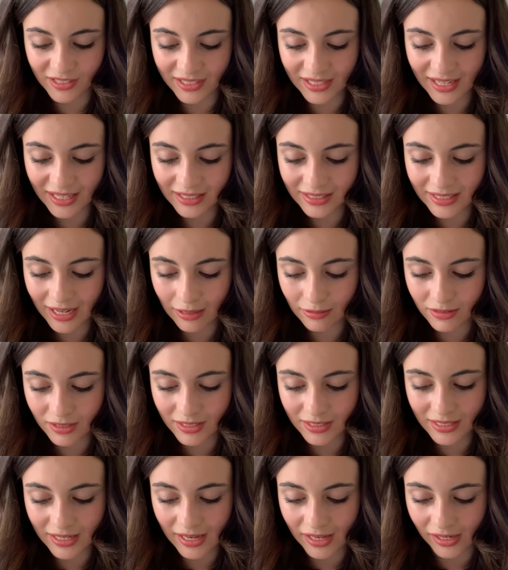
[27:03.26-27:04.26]
slid down to
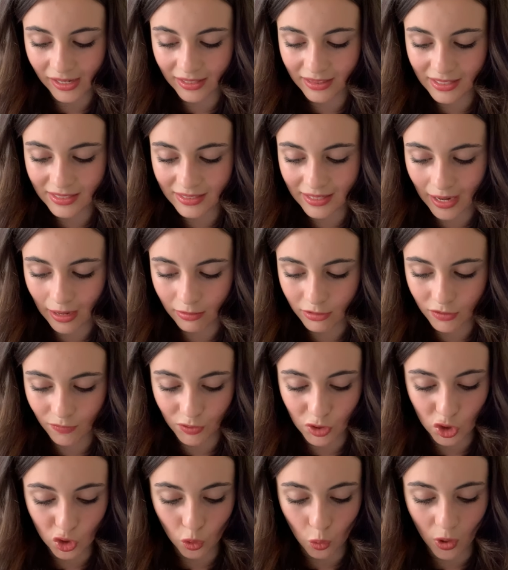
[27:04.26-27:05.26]
seal in the sounds of
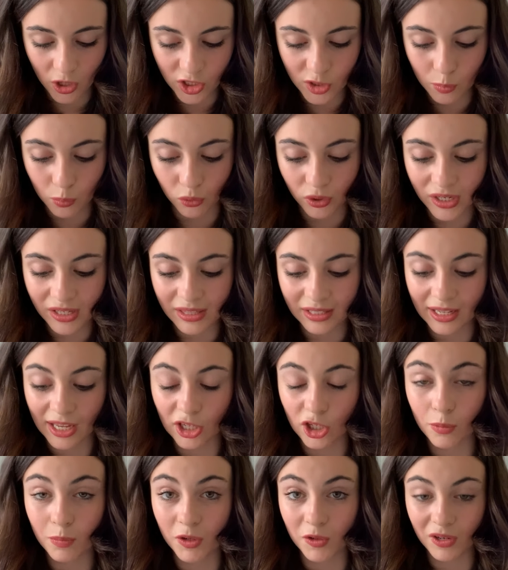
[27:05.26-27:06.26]
his squad's breathing
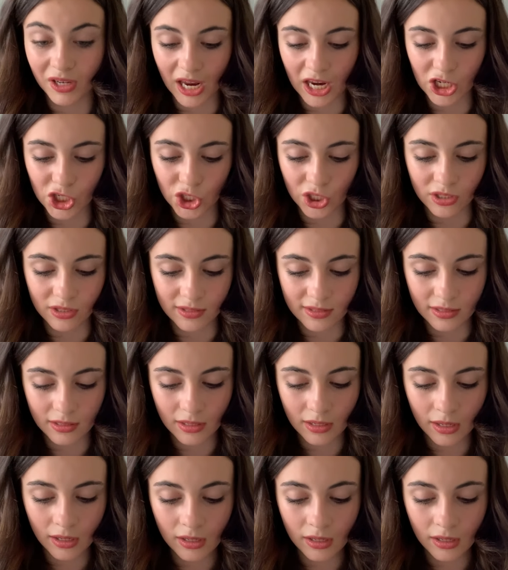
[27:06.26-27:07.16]
and communications.